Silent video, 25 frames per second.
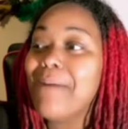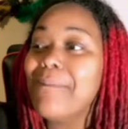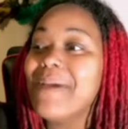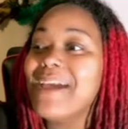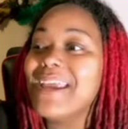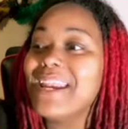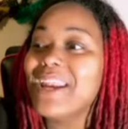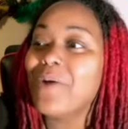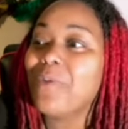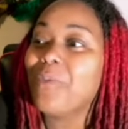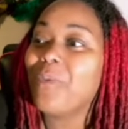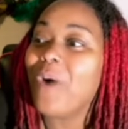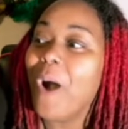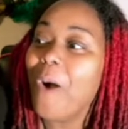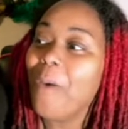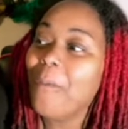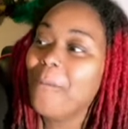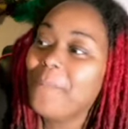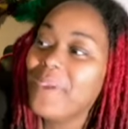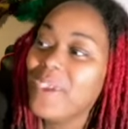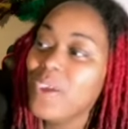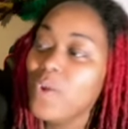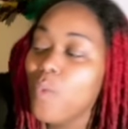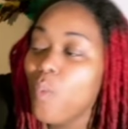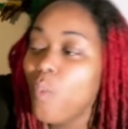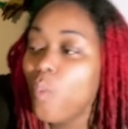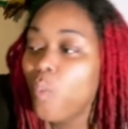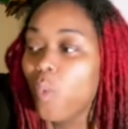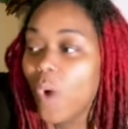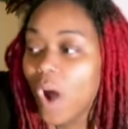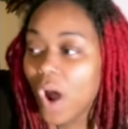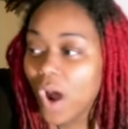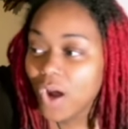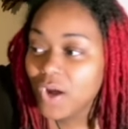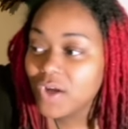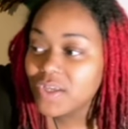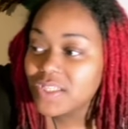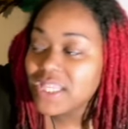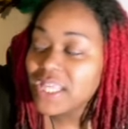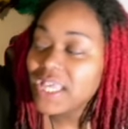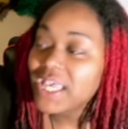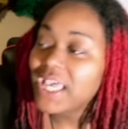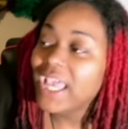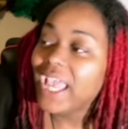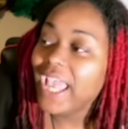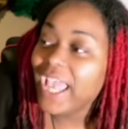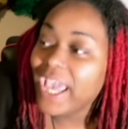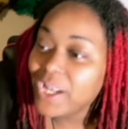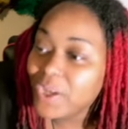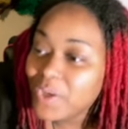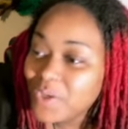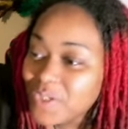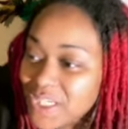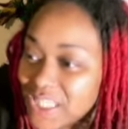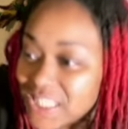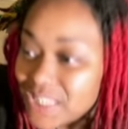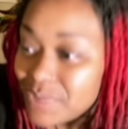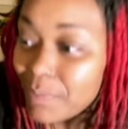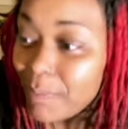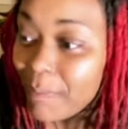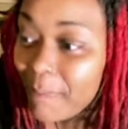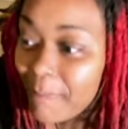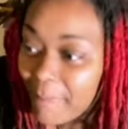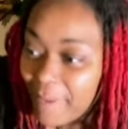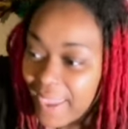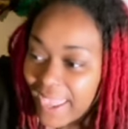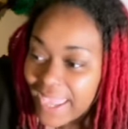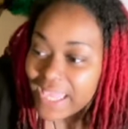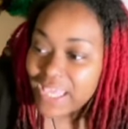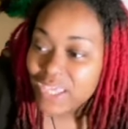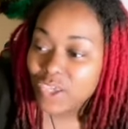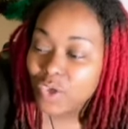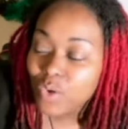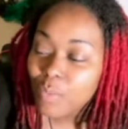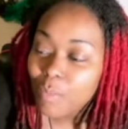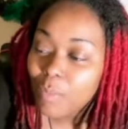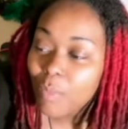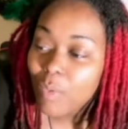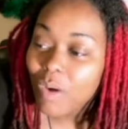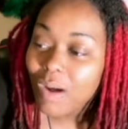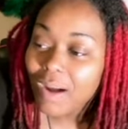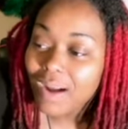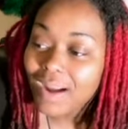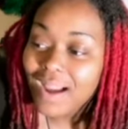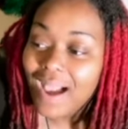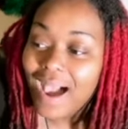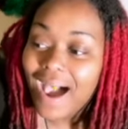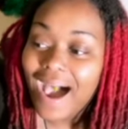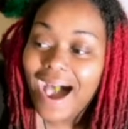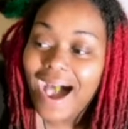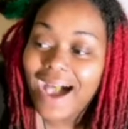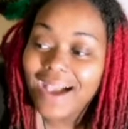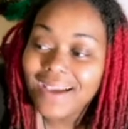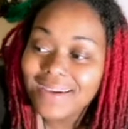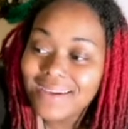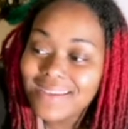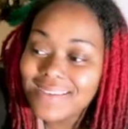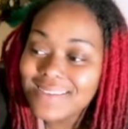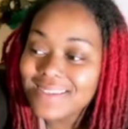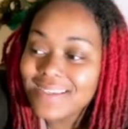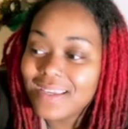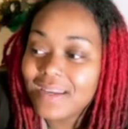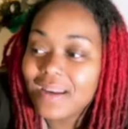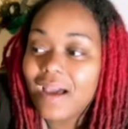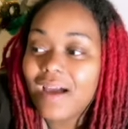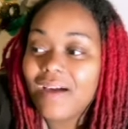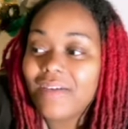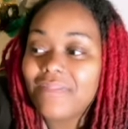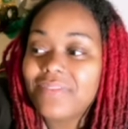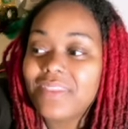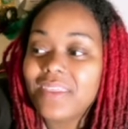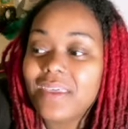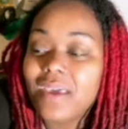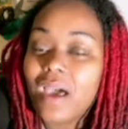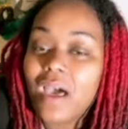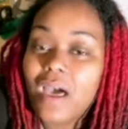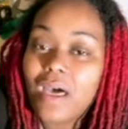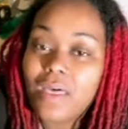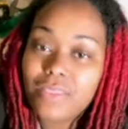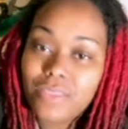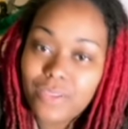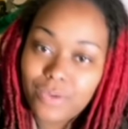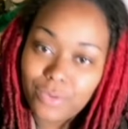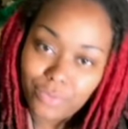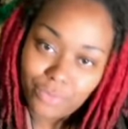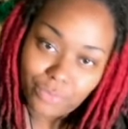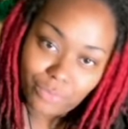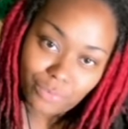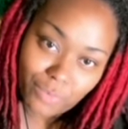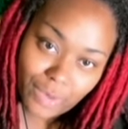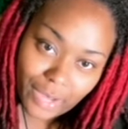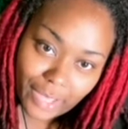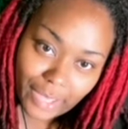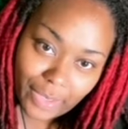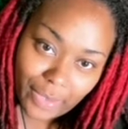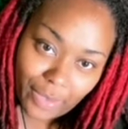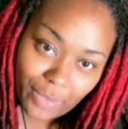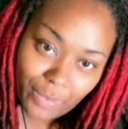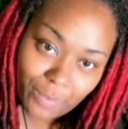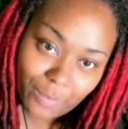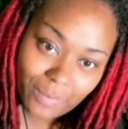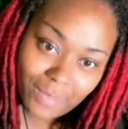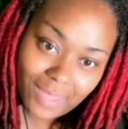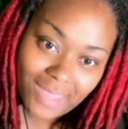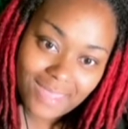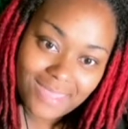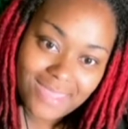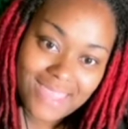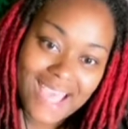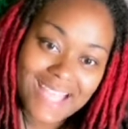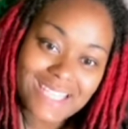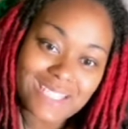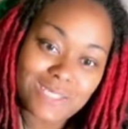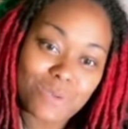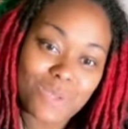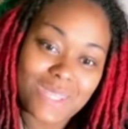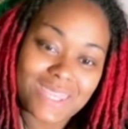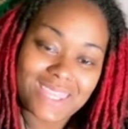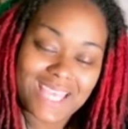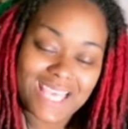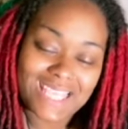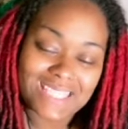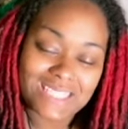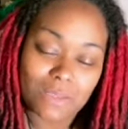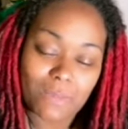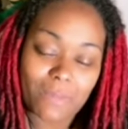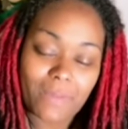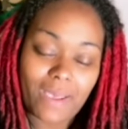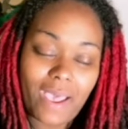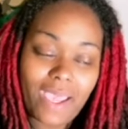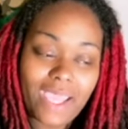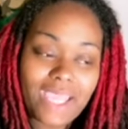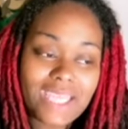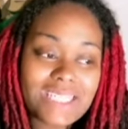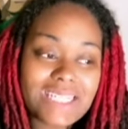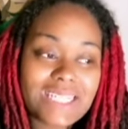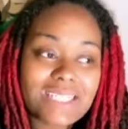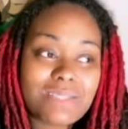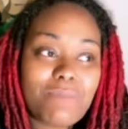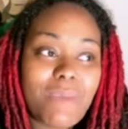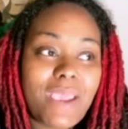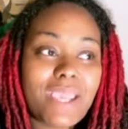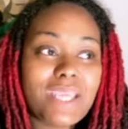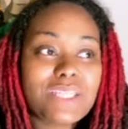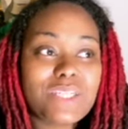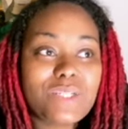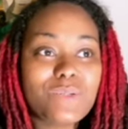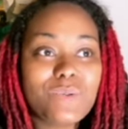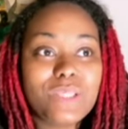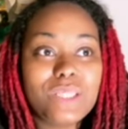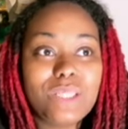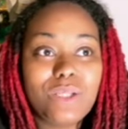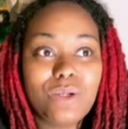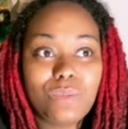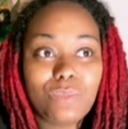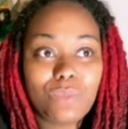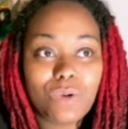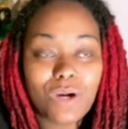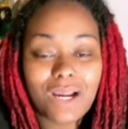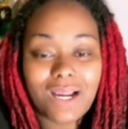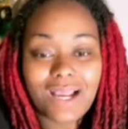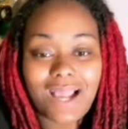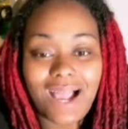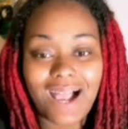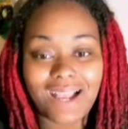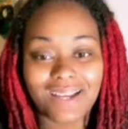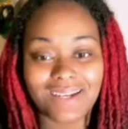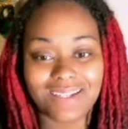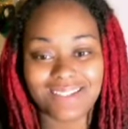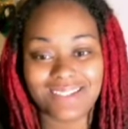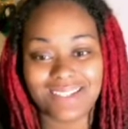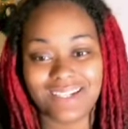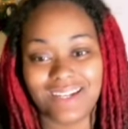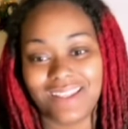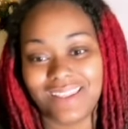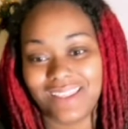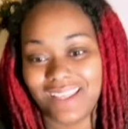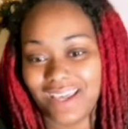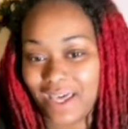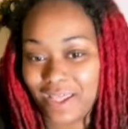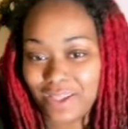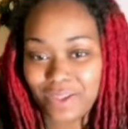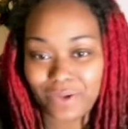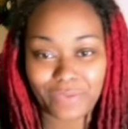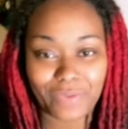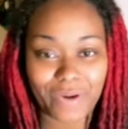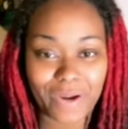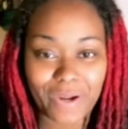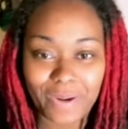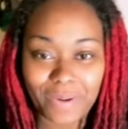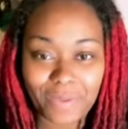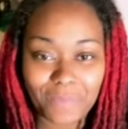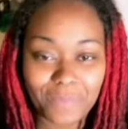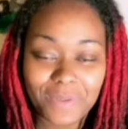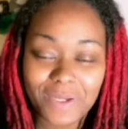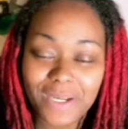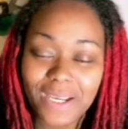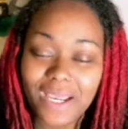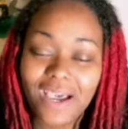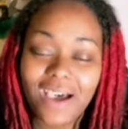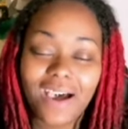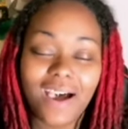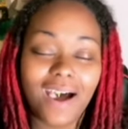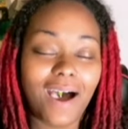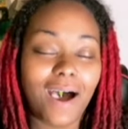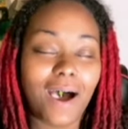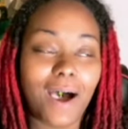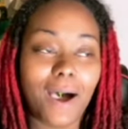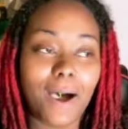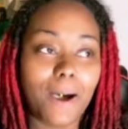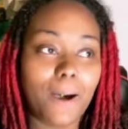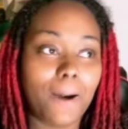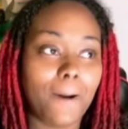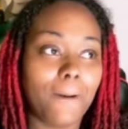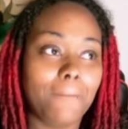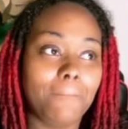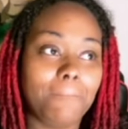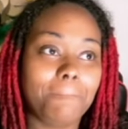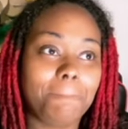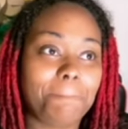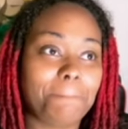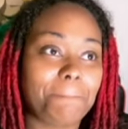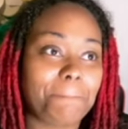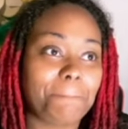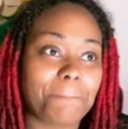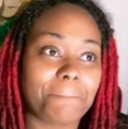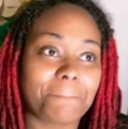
I mean, it won't be worse. It'll just make you more cognizant of the other realm. And that's what that's about. It just makes you a little more cognizant of the other realm. I